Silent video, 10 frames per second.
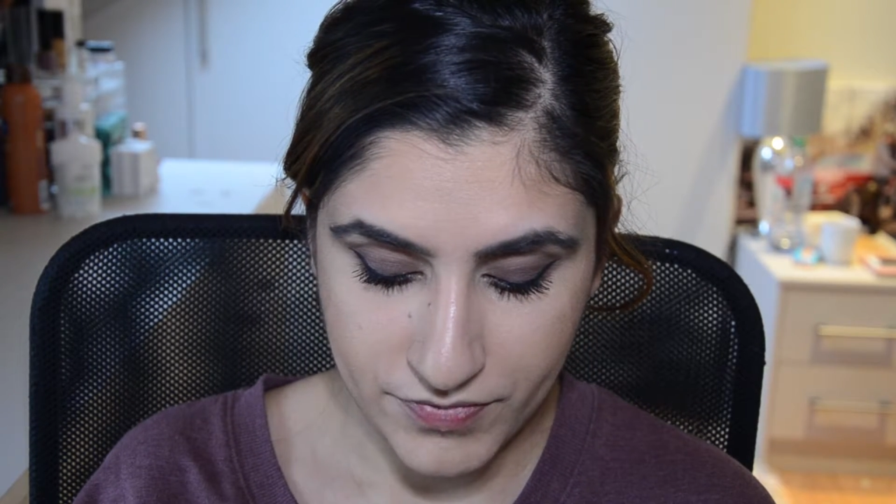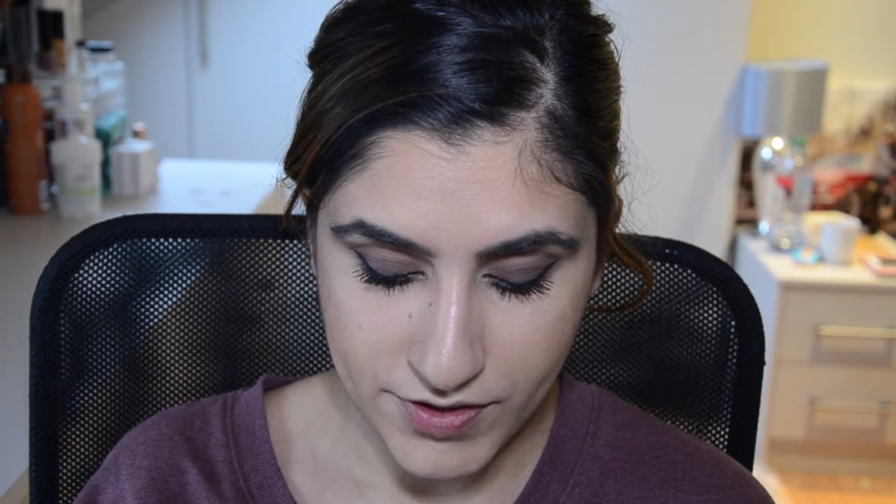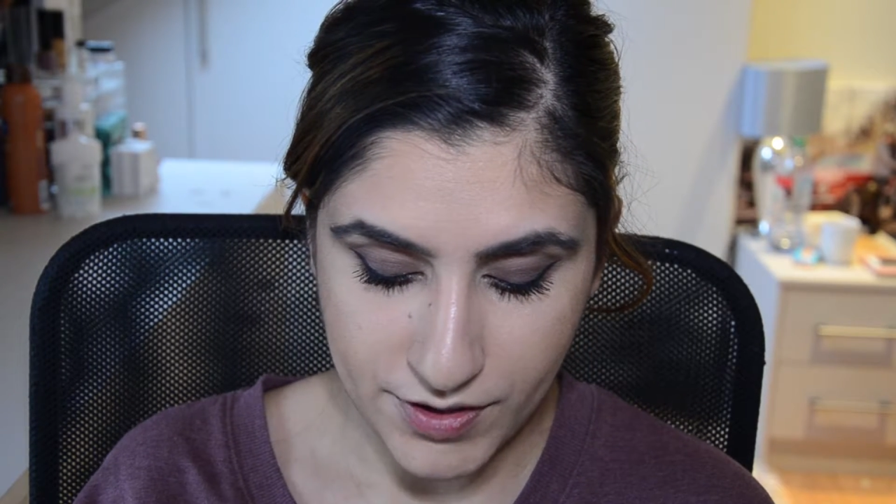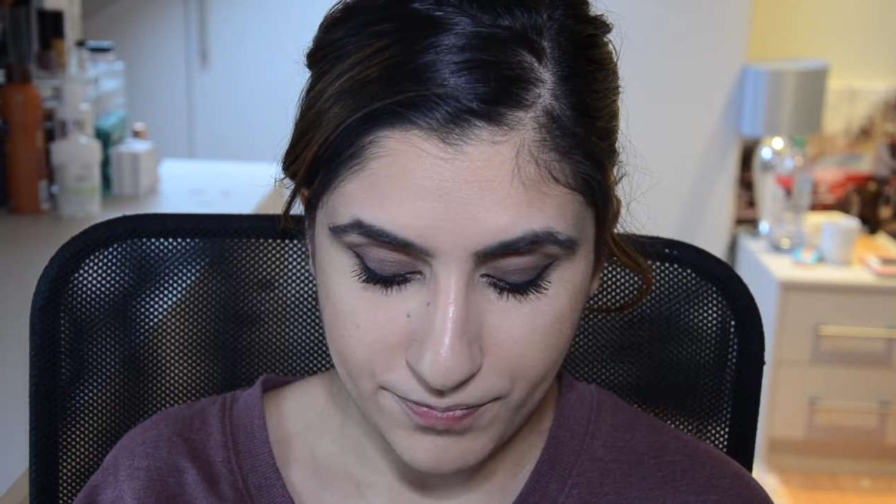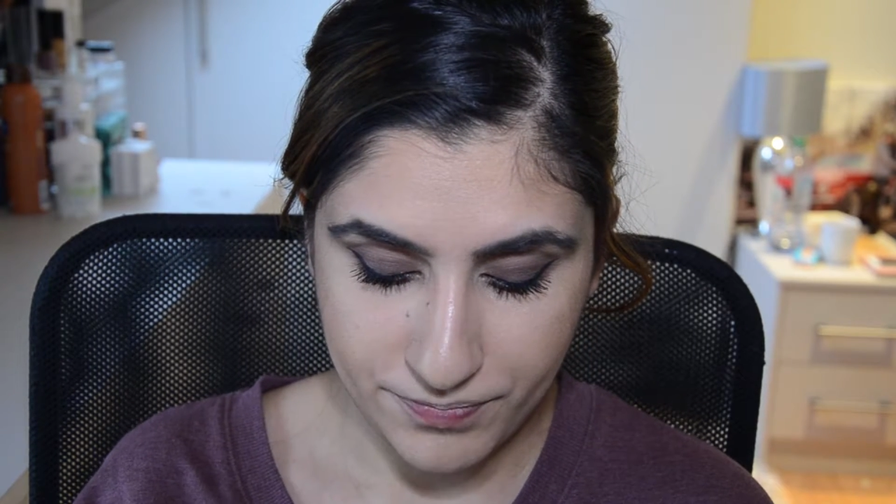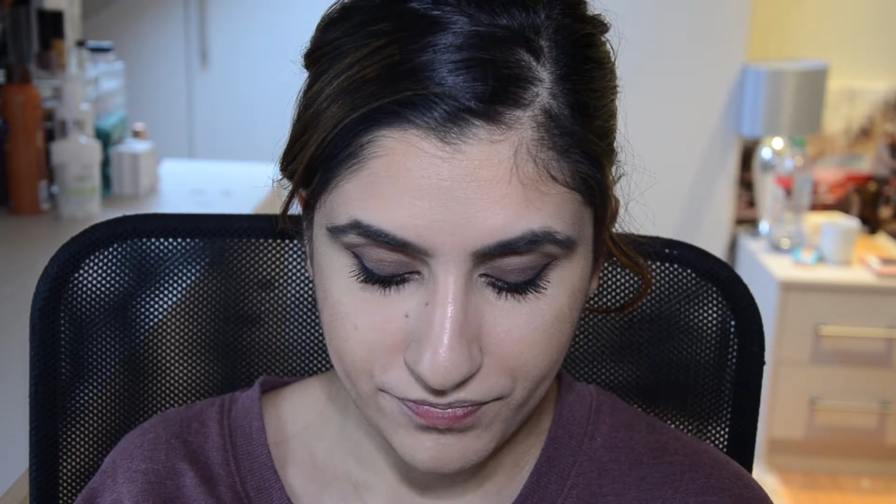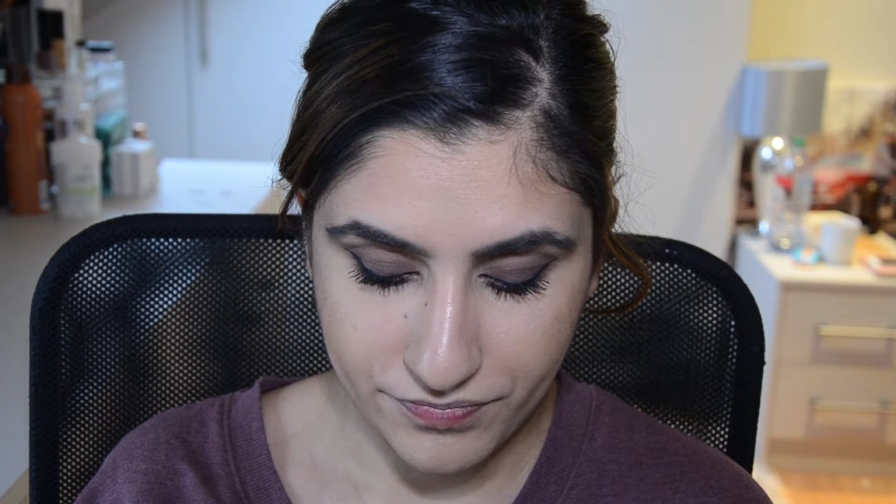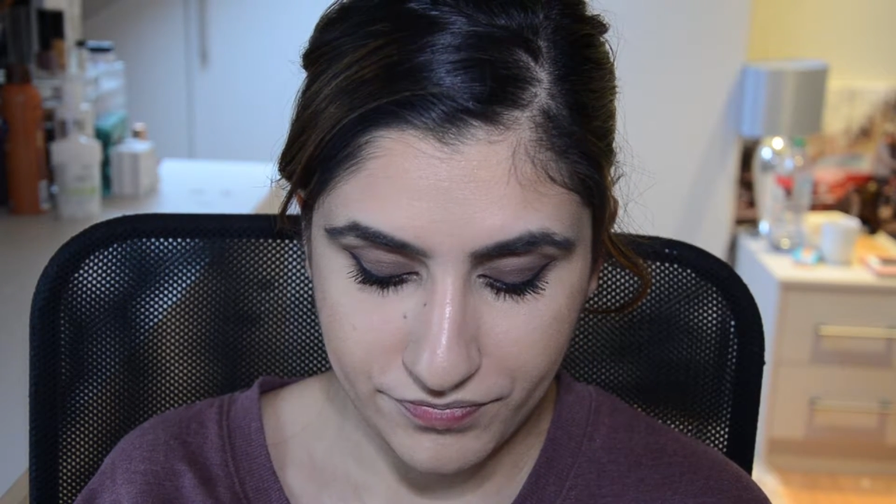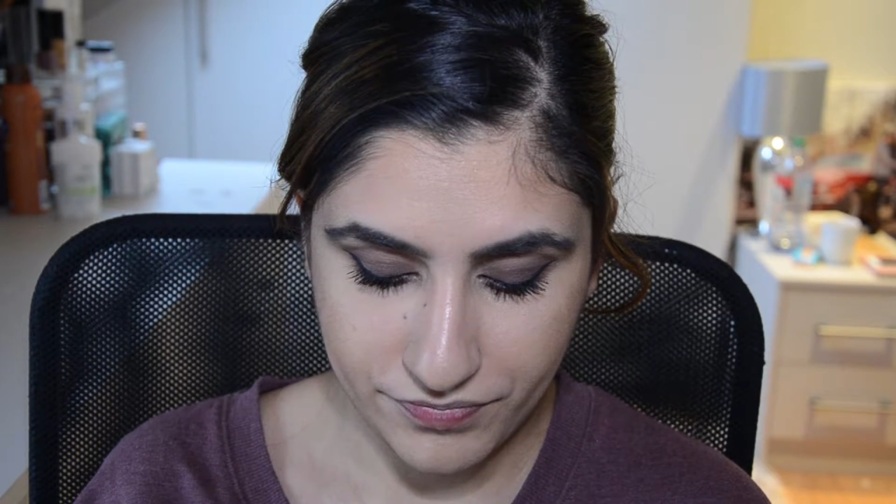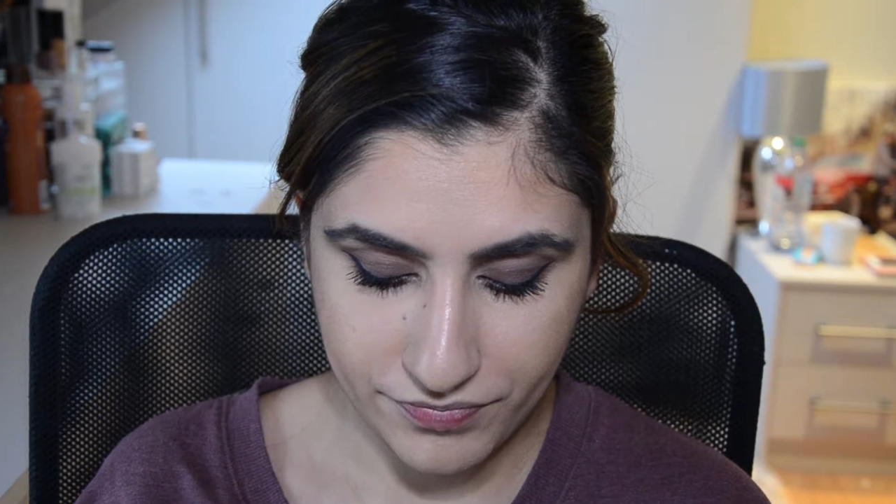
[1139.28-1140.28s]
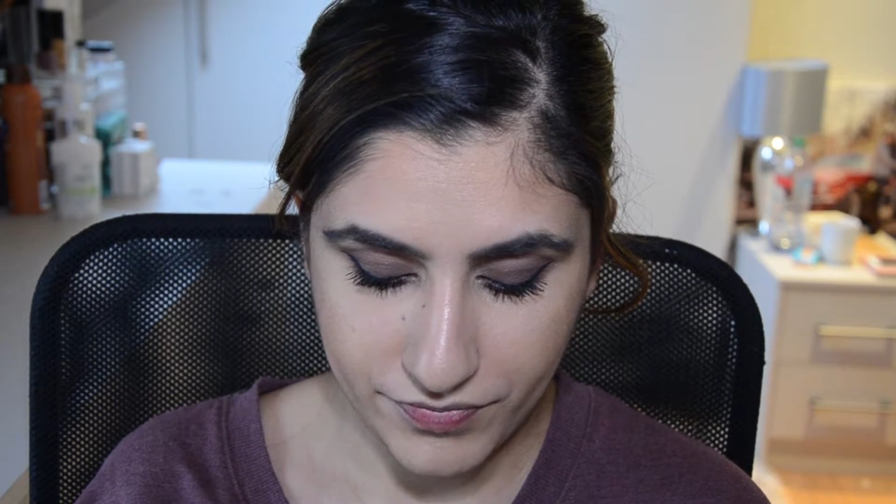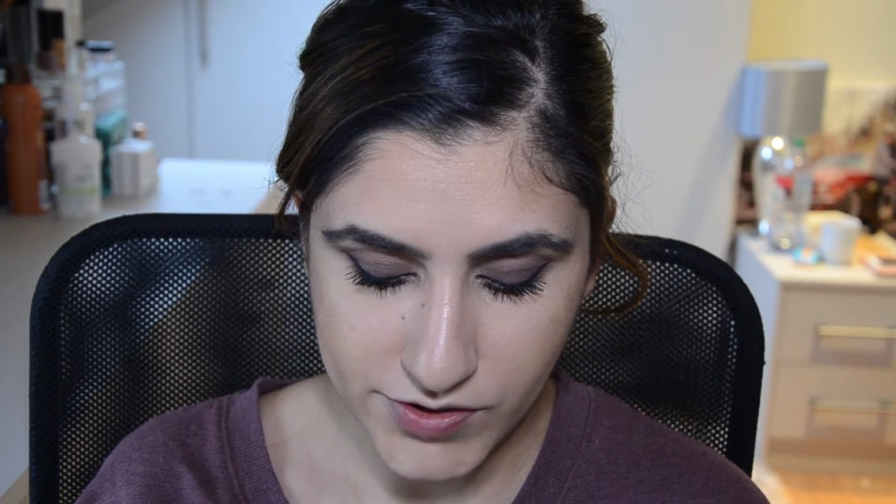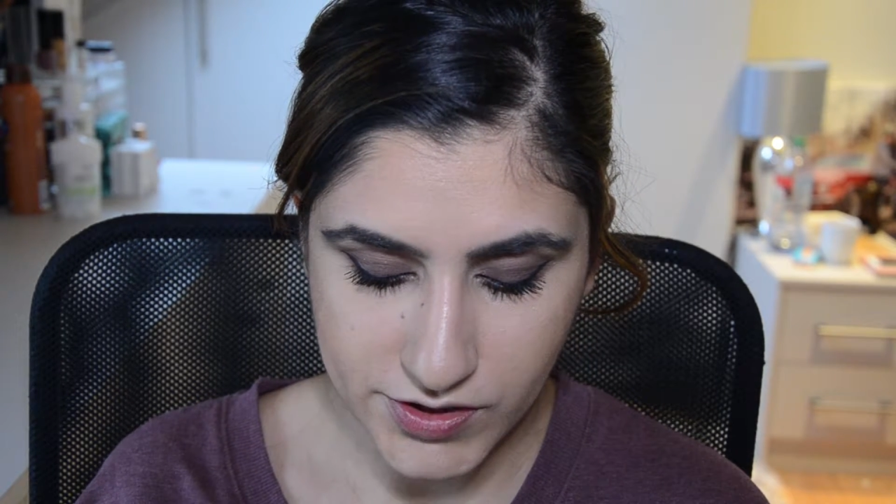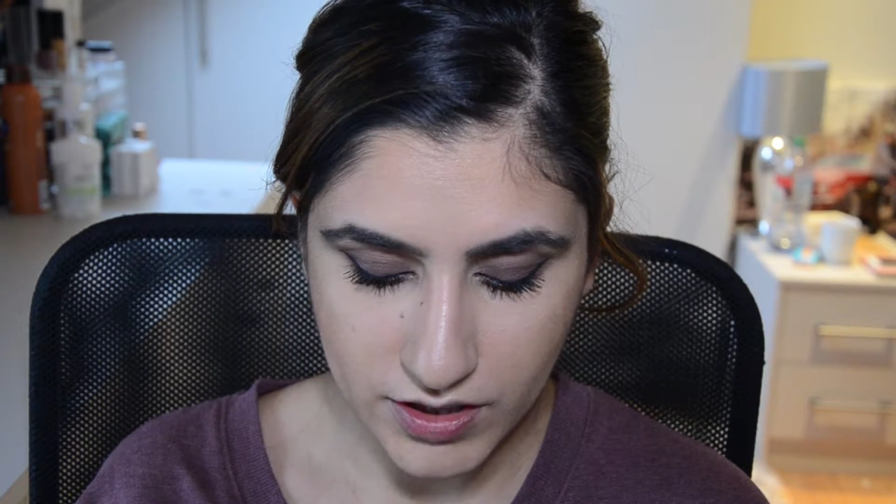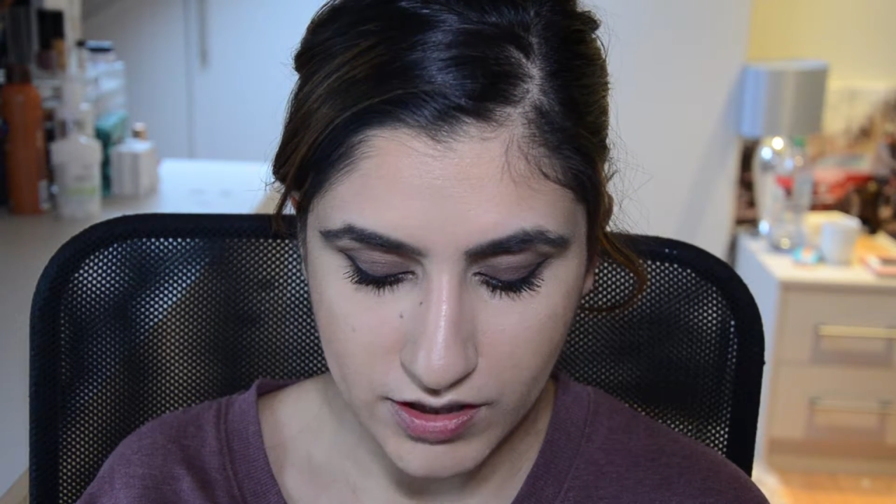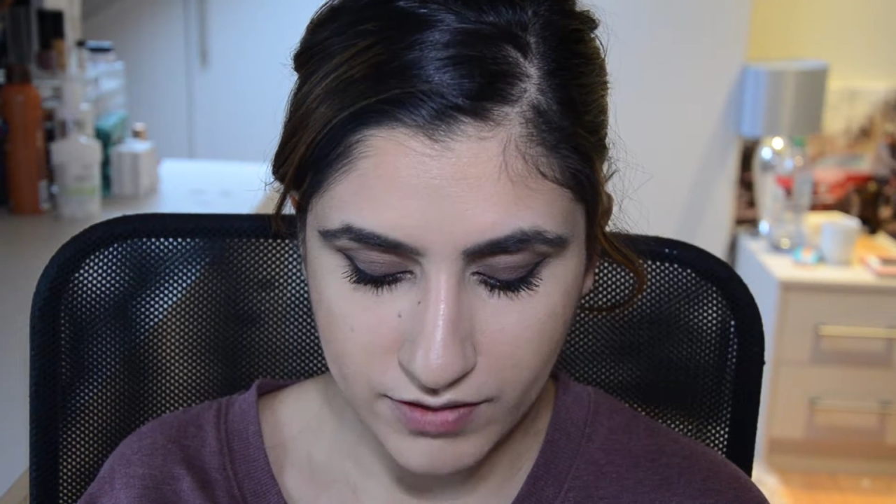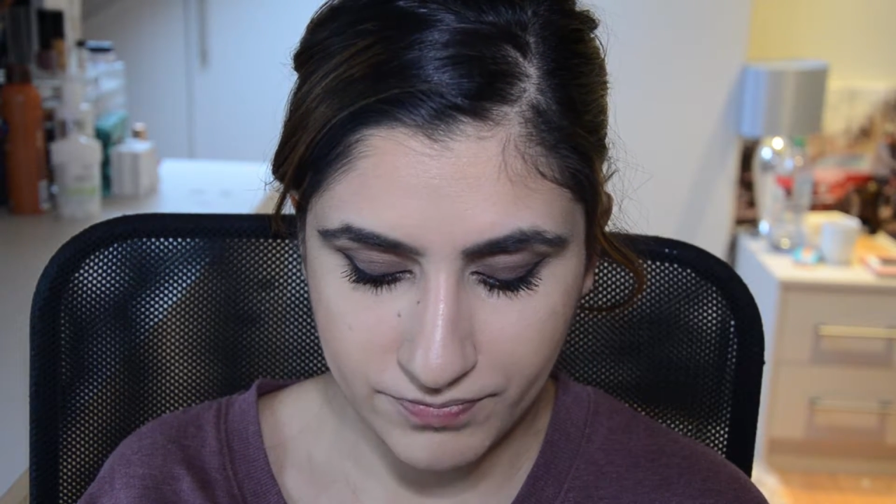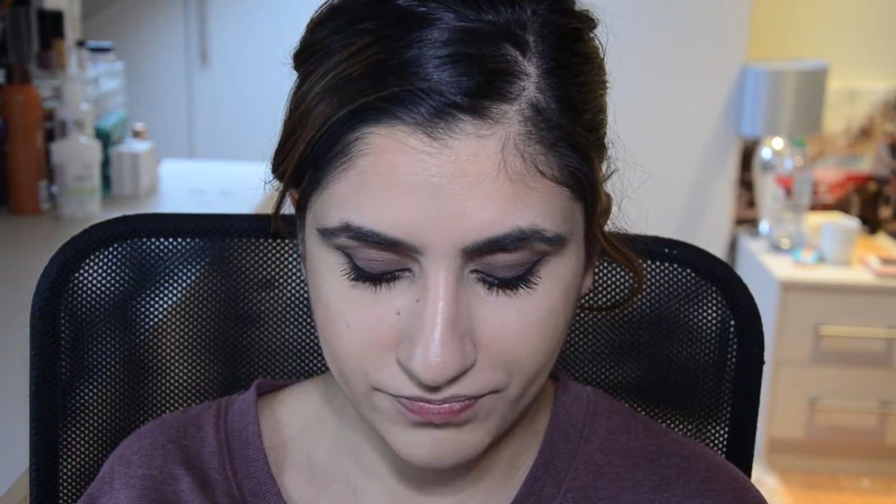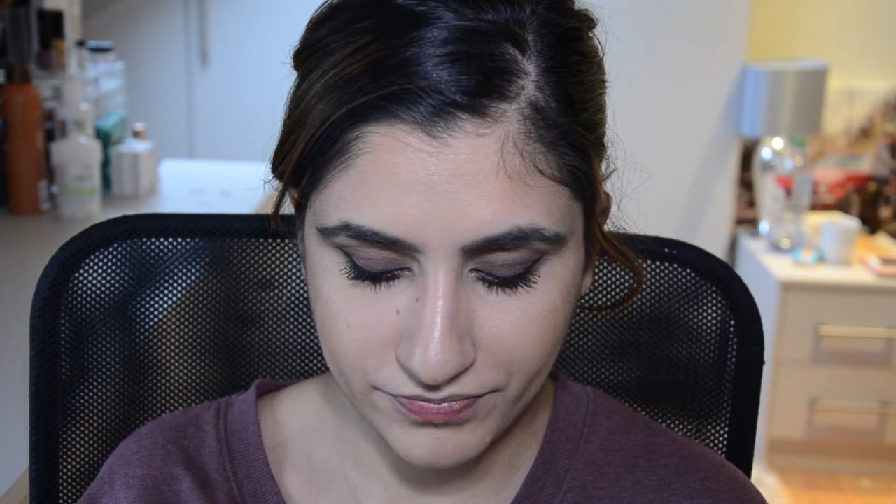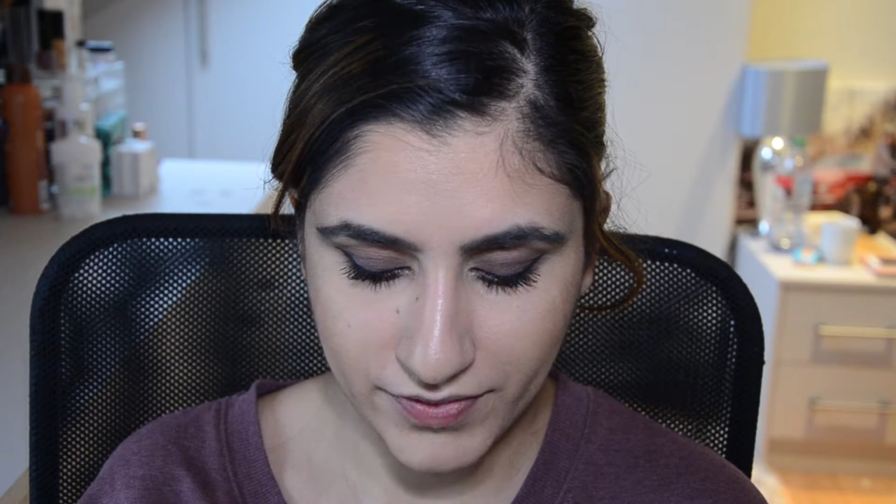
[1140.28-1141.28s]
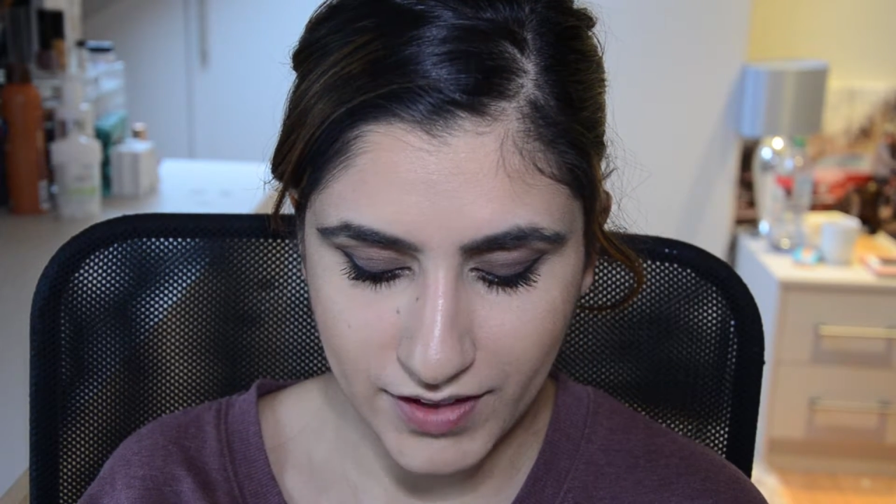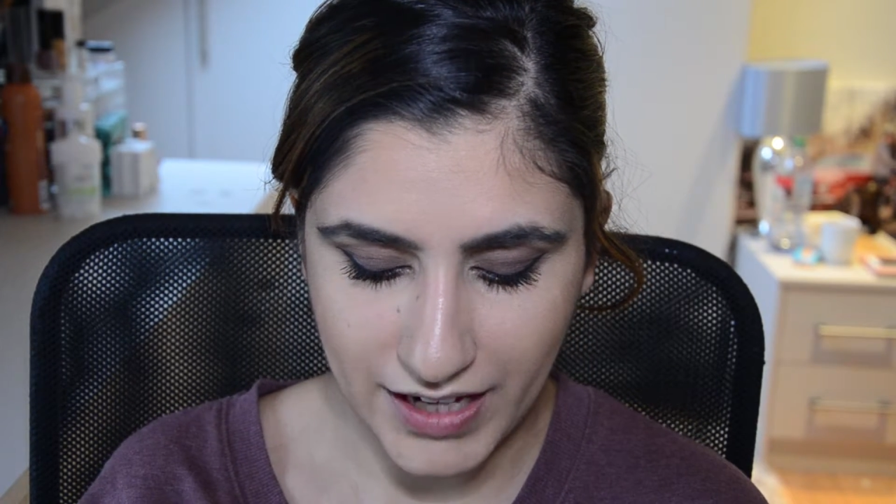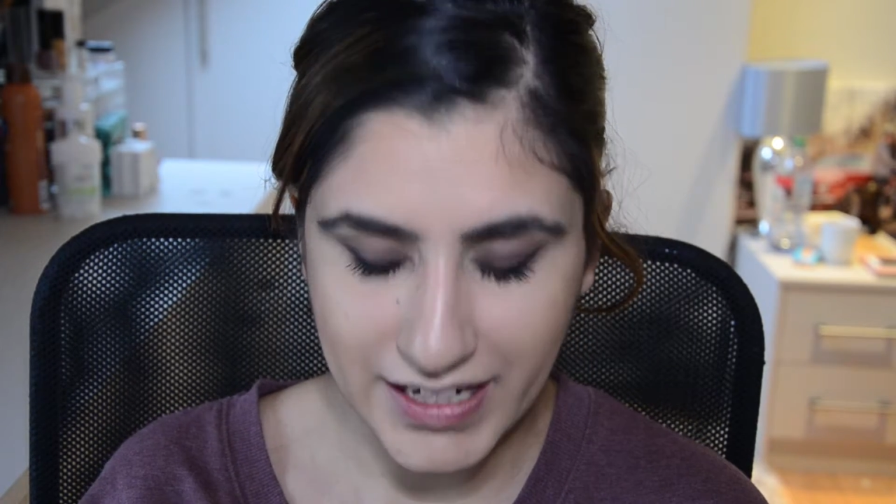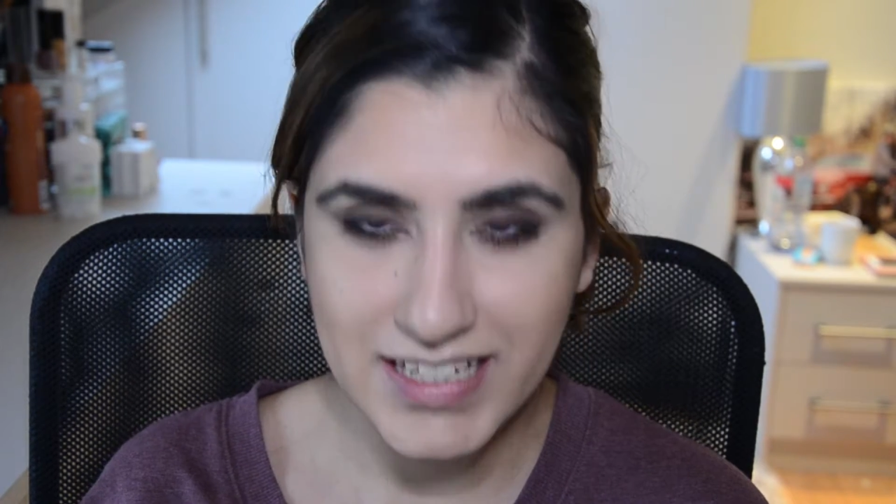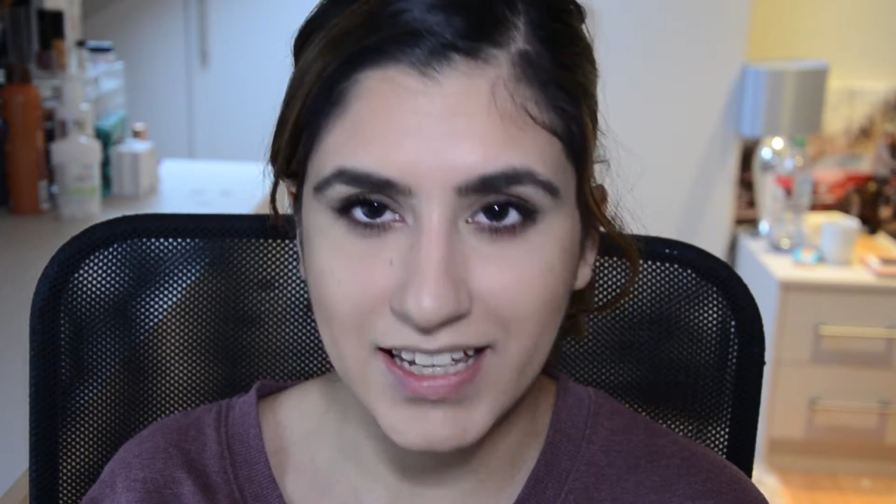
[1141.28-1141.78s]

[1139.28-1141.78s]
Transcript: So just gonna, I need